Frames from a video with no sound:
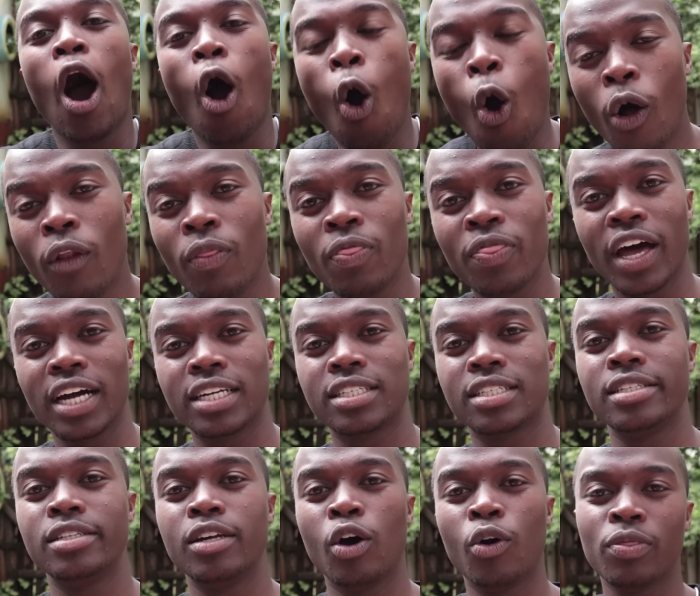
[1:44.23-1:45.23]
on
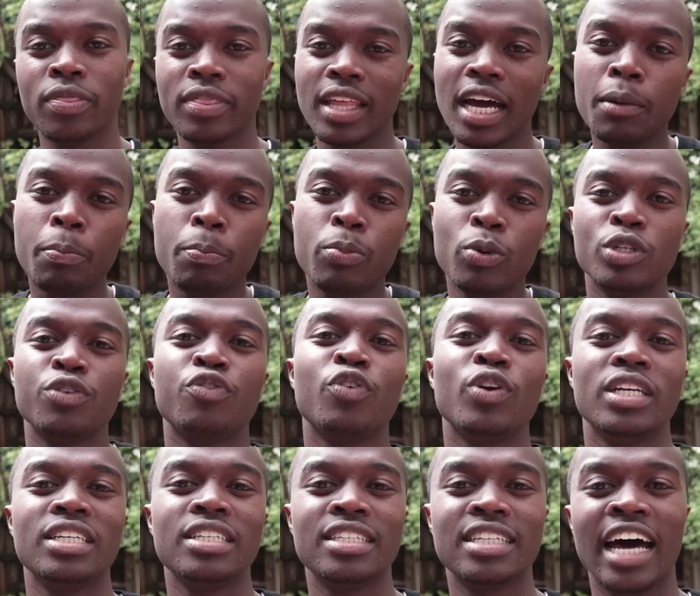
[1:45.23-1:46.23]
that
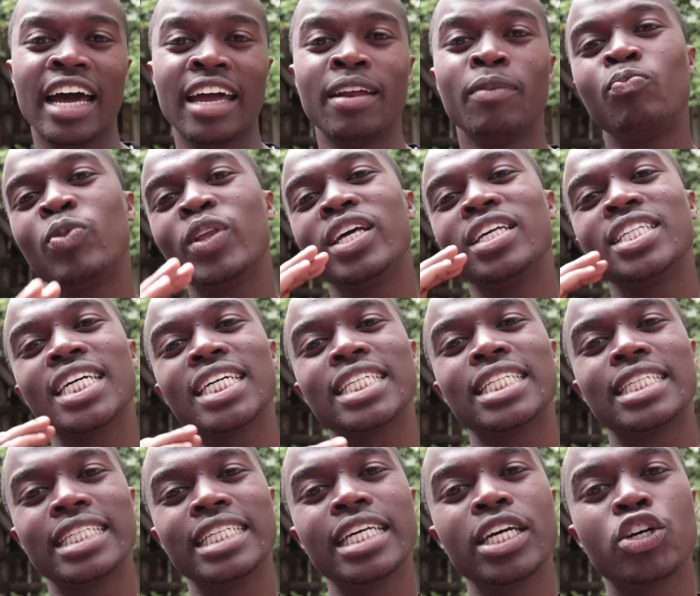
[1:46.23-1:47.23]
beautiful design is a
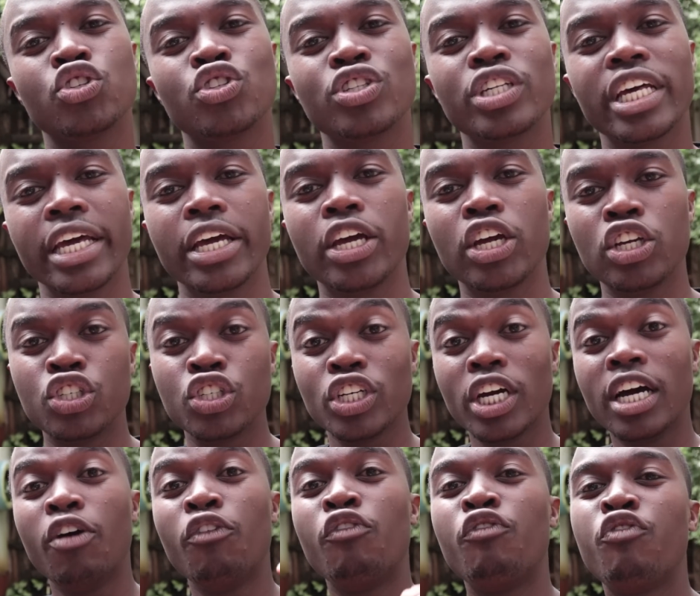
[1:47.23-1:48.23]
6-inch
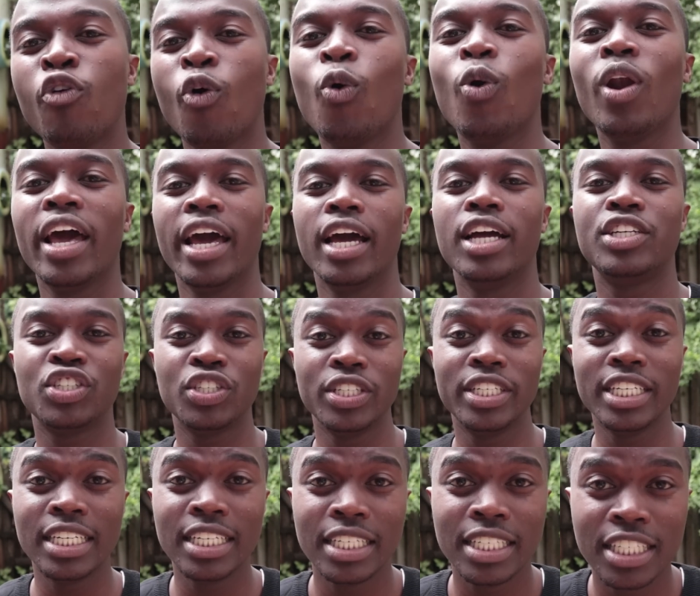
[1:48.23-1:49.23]
full
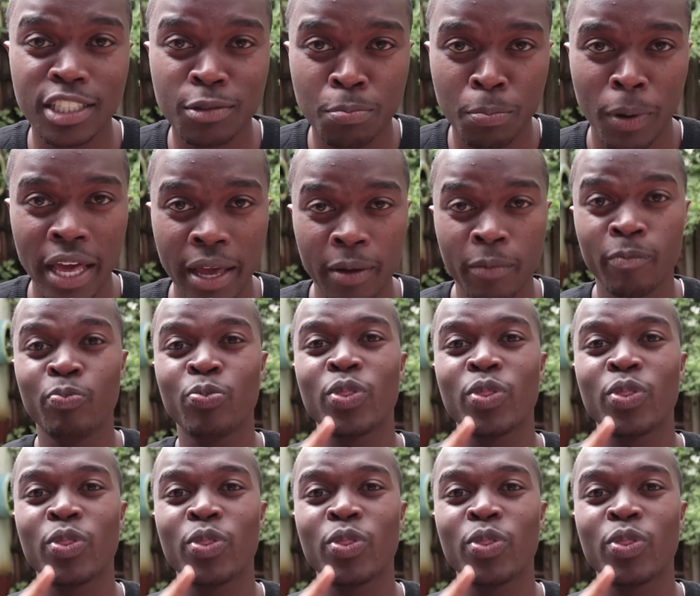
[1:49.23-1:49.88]
HD display.